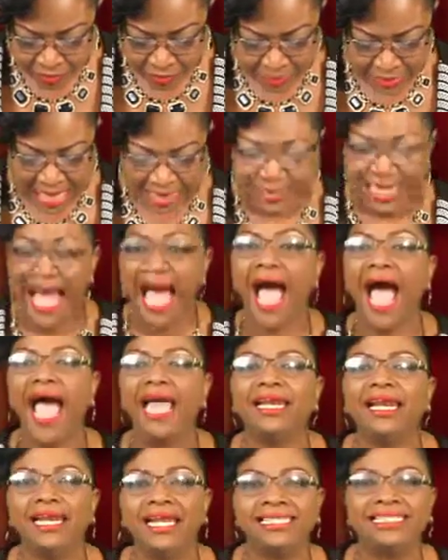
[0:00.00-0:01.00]
That the
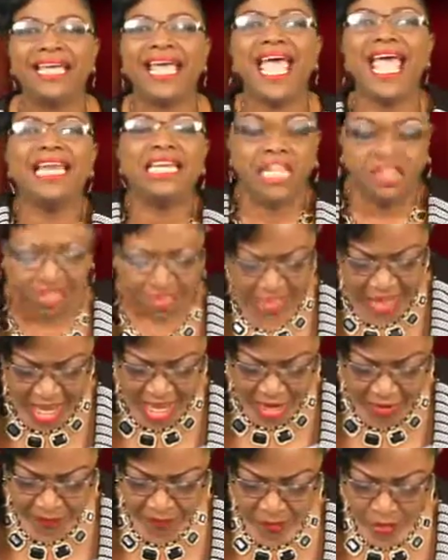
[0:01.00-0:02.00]
idol is
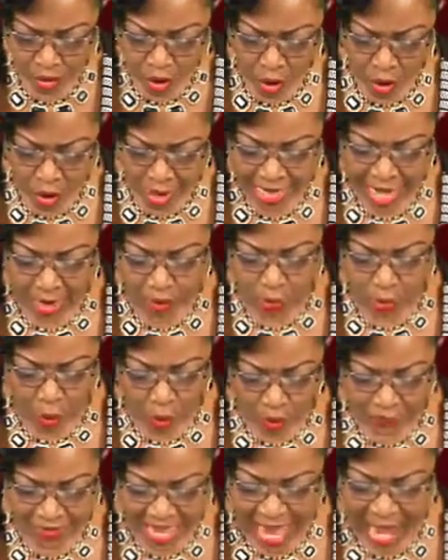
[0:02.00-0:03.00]
anything? Or that
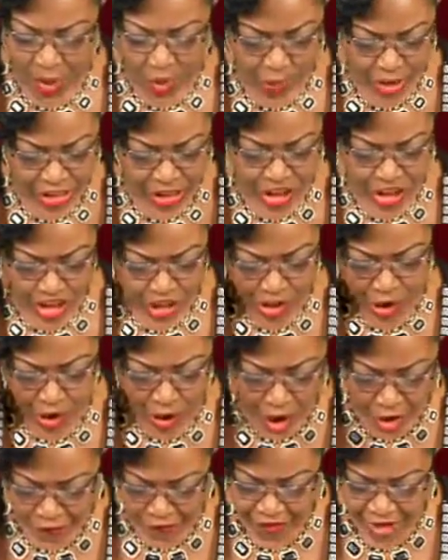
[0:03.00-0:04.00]
that which is
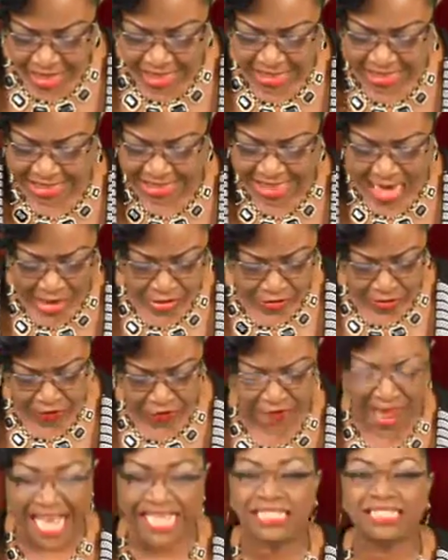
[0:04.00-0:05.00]
offered in
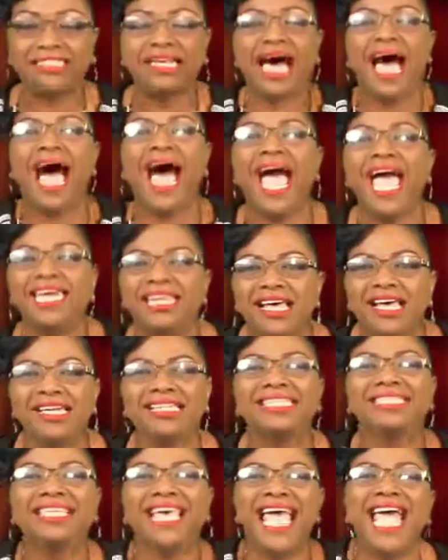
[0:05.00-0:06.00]
sacrifice to
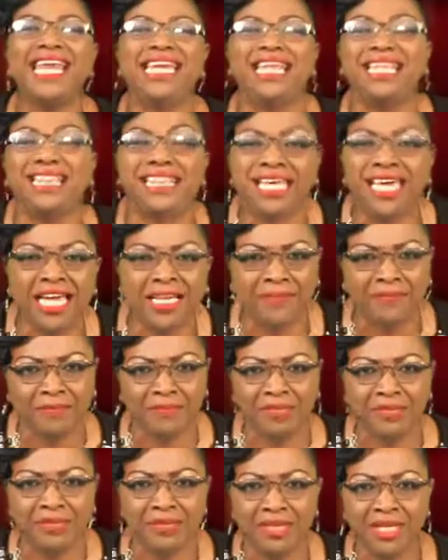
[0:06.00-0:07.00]
idol is anything?
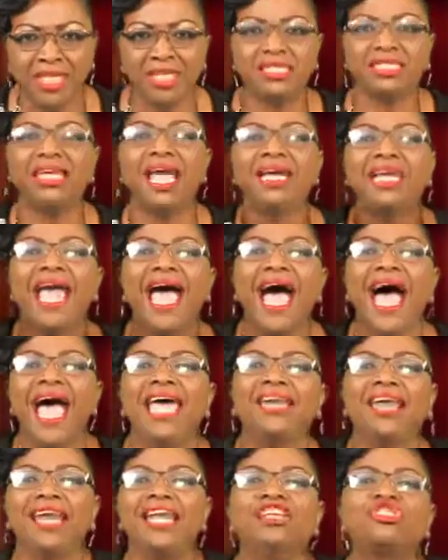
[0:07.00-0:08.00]
He said the
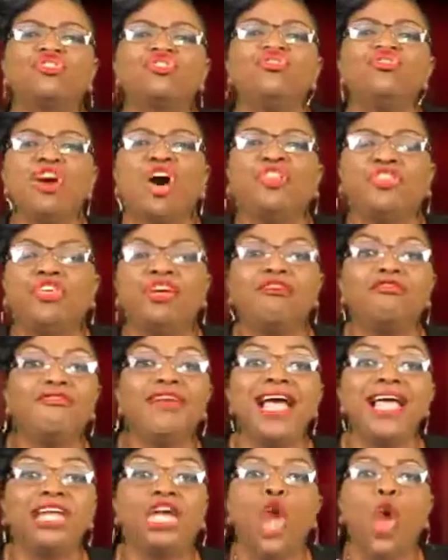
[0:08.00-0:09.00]
idol is nothing
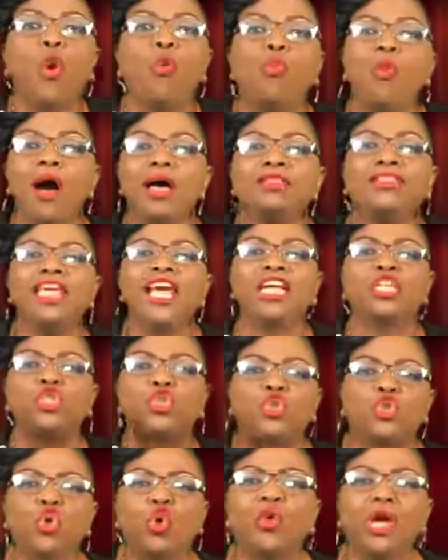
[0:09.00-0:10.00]
really. What
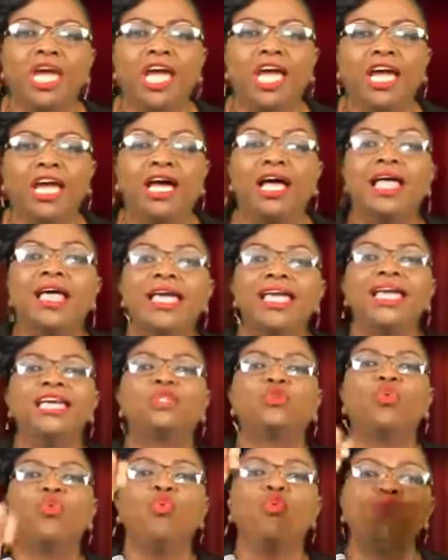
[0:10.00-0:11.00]
they're doing
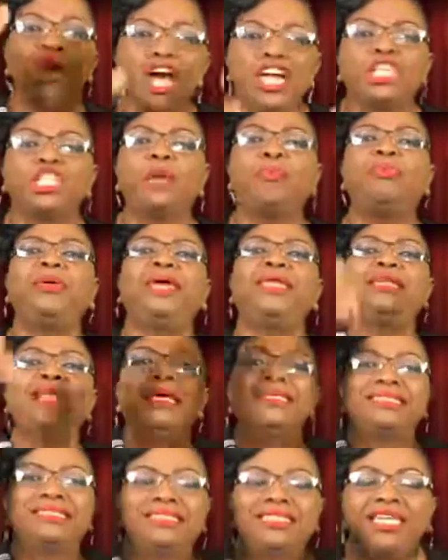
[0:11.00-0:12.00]
is
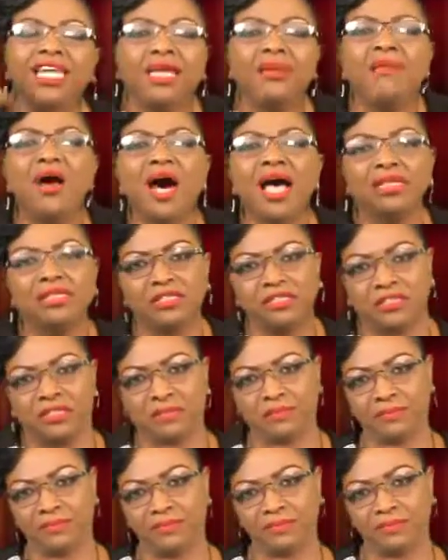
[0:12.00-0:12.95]
worshiping demons.